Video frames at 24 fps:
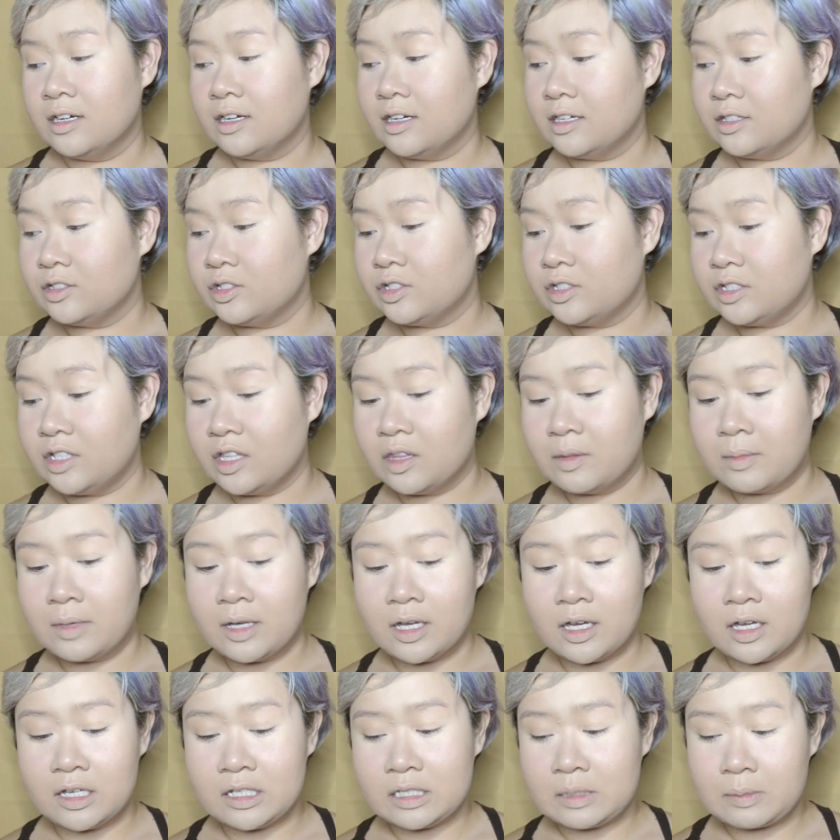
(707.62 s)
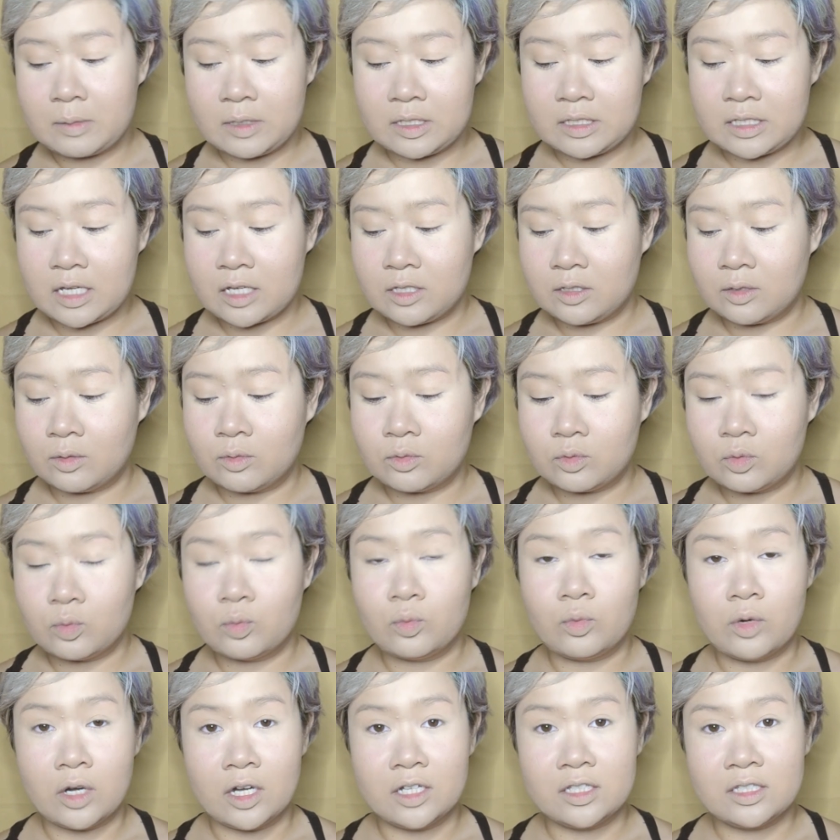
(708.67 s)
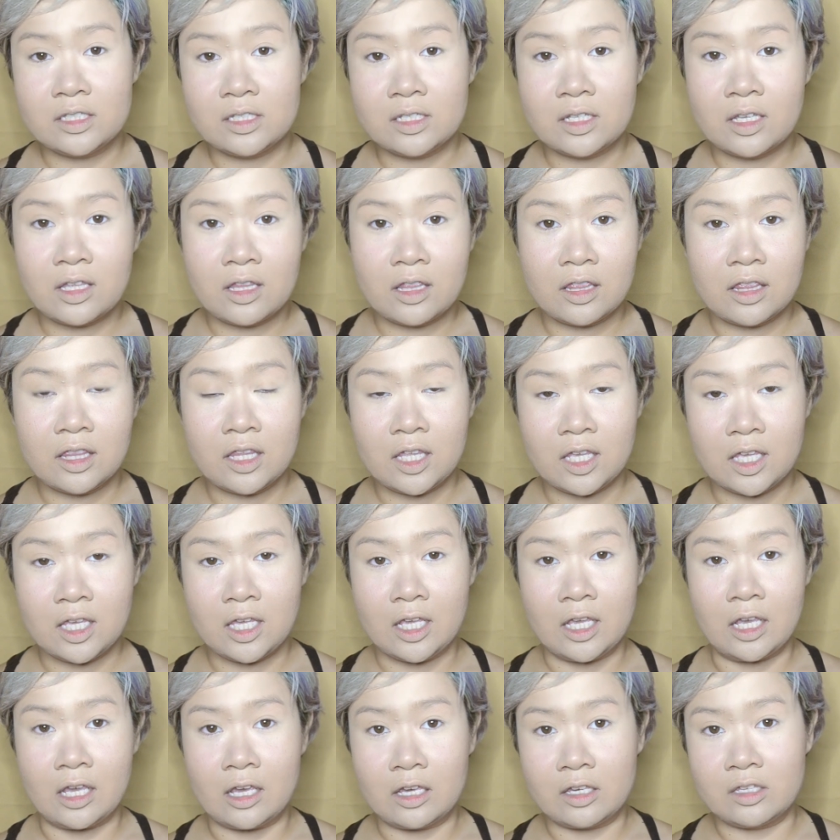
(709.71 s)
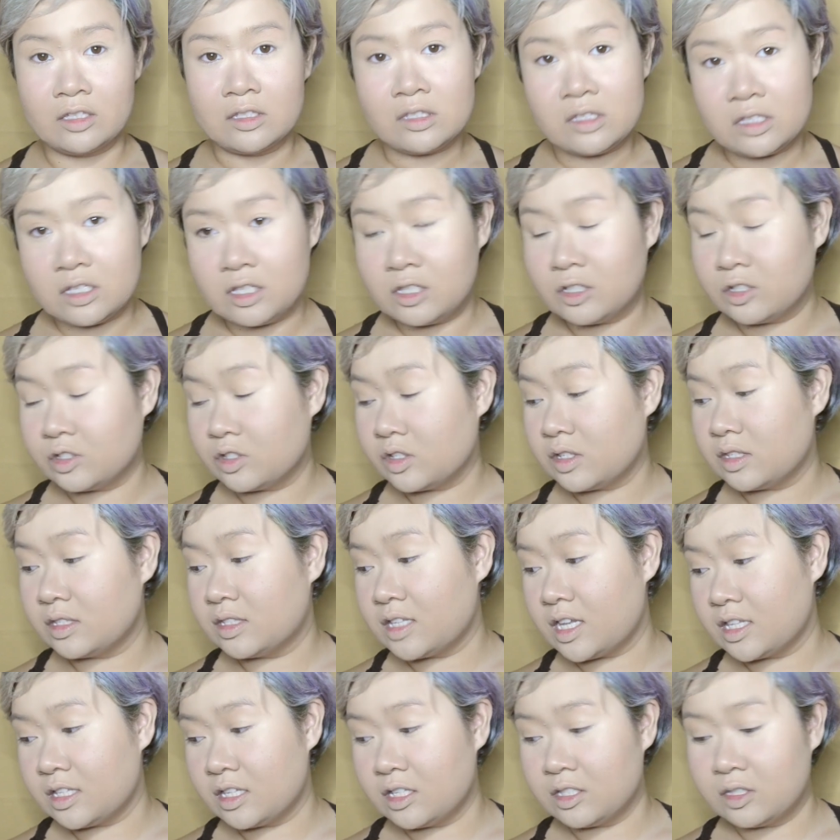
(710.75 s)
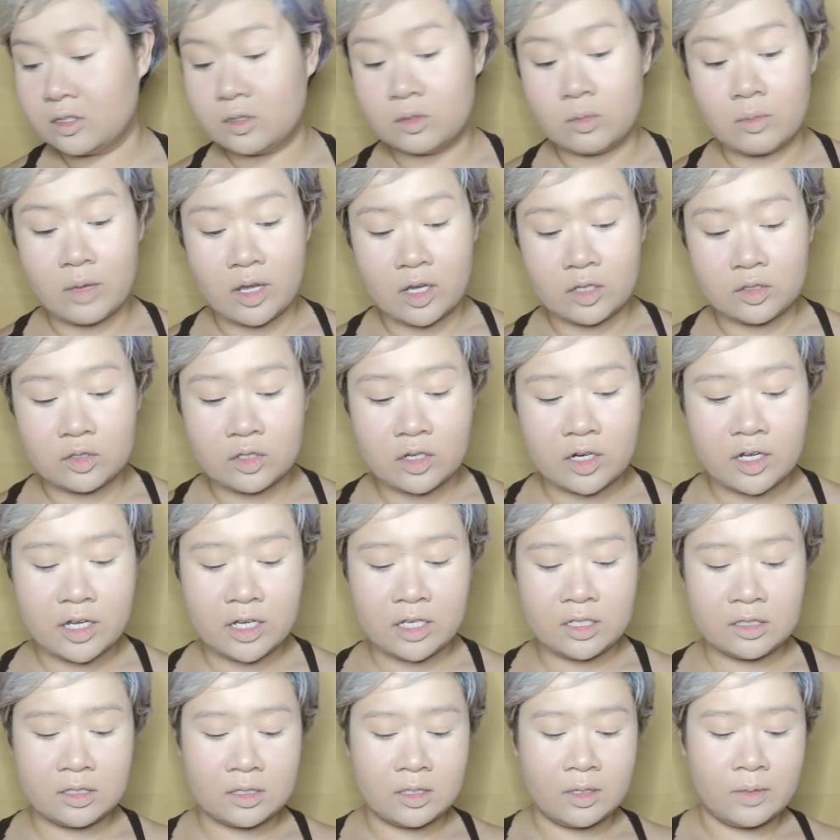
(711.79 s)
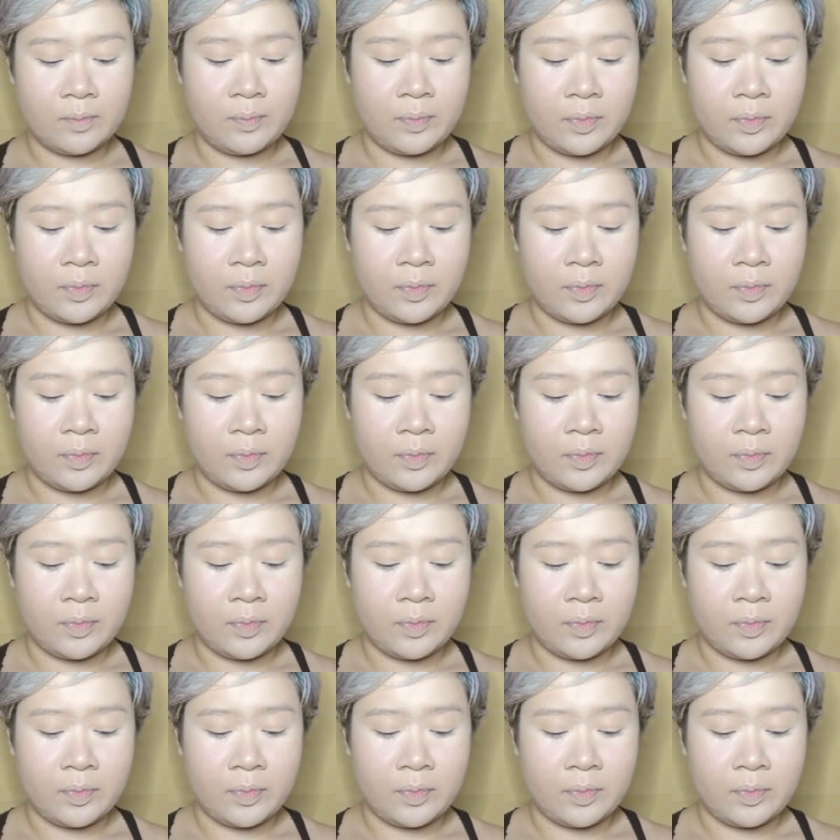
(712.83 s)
underneath my eyes, because I don't want the concealer to set into my under eyes.